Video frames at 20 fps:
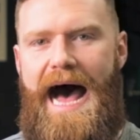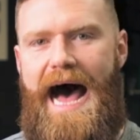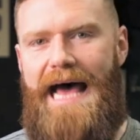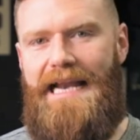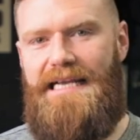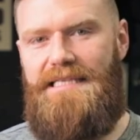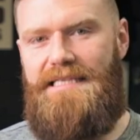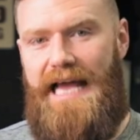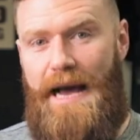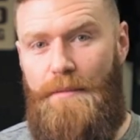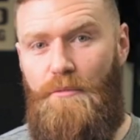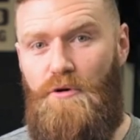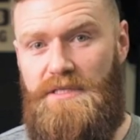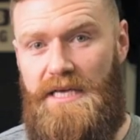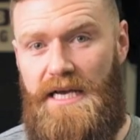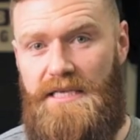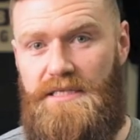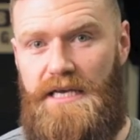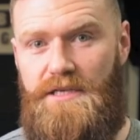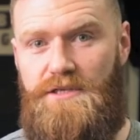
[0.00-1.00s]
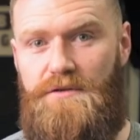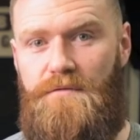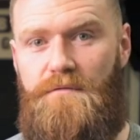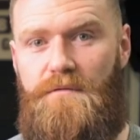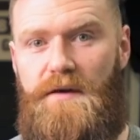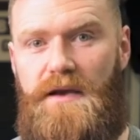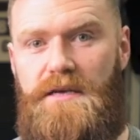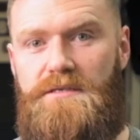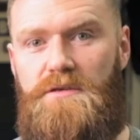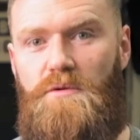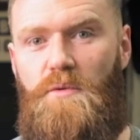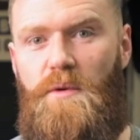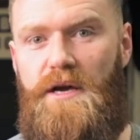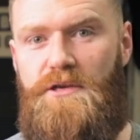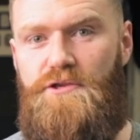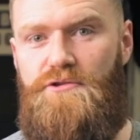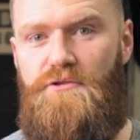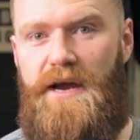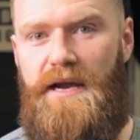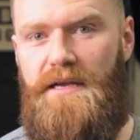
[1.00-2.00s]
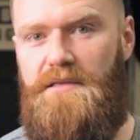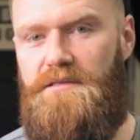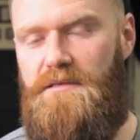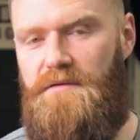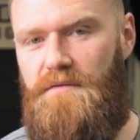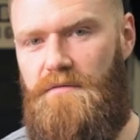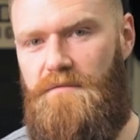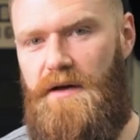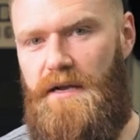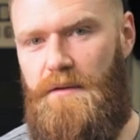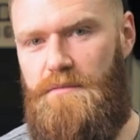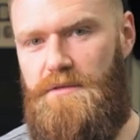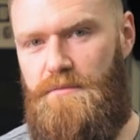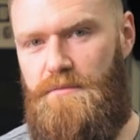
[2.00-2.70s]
And it's the amortization phase that we are trying to develop